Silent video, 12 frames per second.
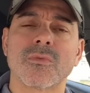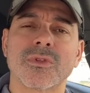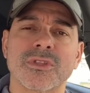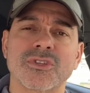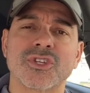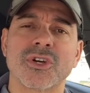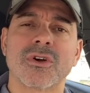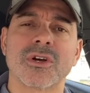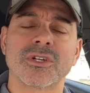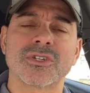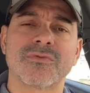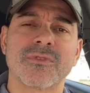with the
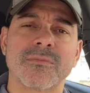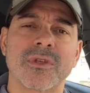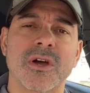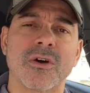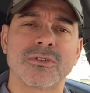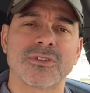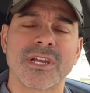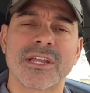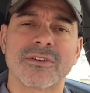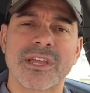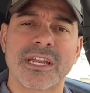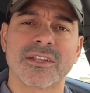charge from the
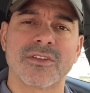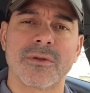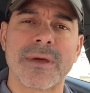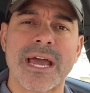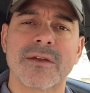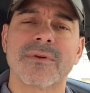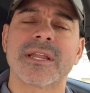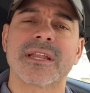alternator getting to the battery,